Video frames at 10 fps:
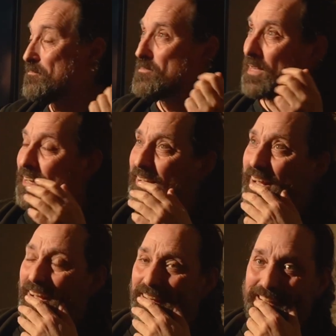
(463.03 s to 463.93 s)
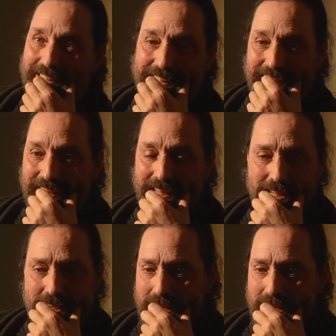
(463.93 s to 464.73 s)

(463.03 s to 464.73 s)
and uh,